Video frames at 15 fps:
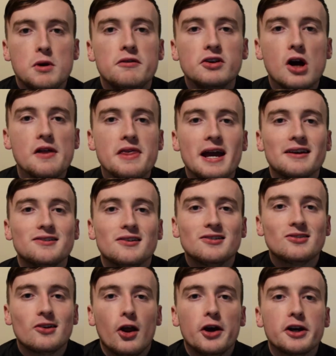Moving on next is
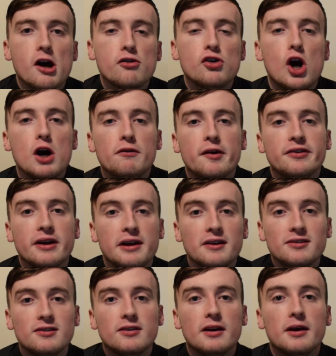Sligo Rovers. Now
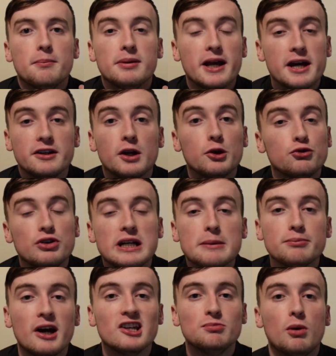this is a player that I was really
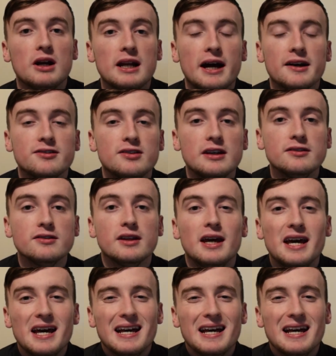impressed by last season.